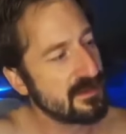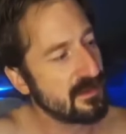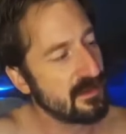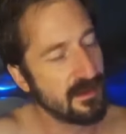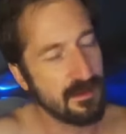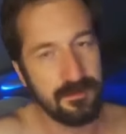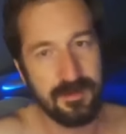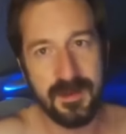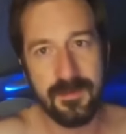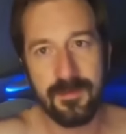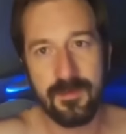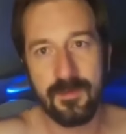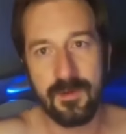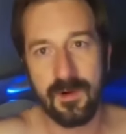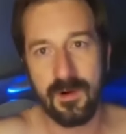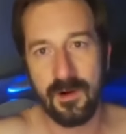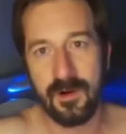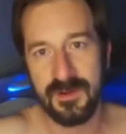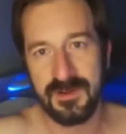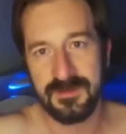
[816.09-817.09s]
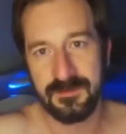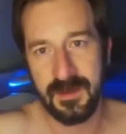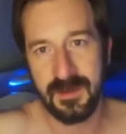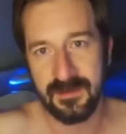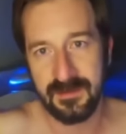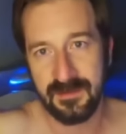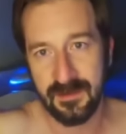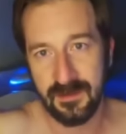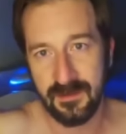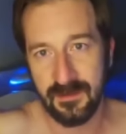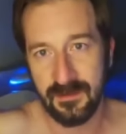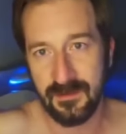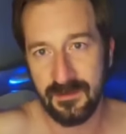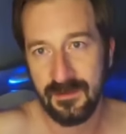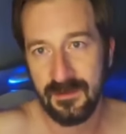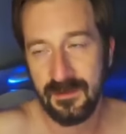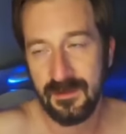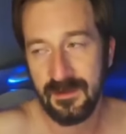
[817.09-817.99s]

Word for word: Uh, people will always make their